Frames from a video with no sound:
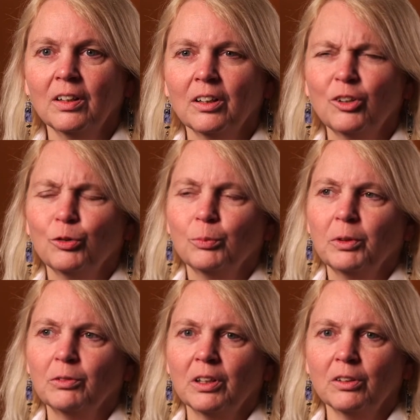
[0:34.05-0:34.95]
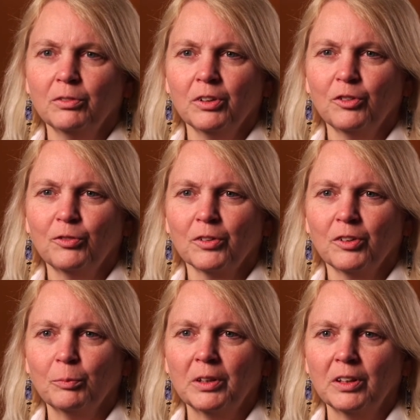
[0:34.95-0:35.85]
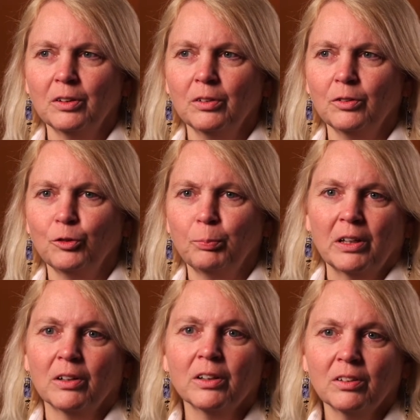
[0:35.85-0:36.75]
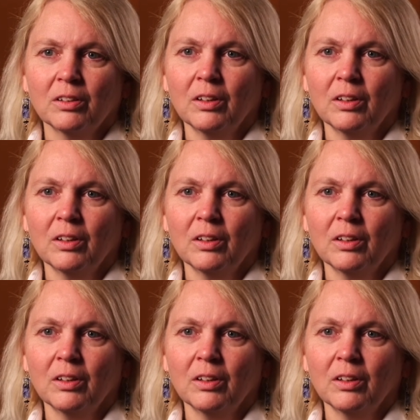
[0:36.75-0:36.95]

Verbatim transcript: This would be relevant for somebody whose parent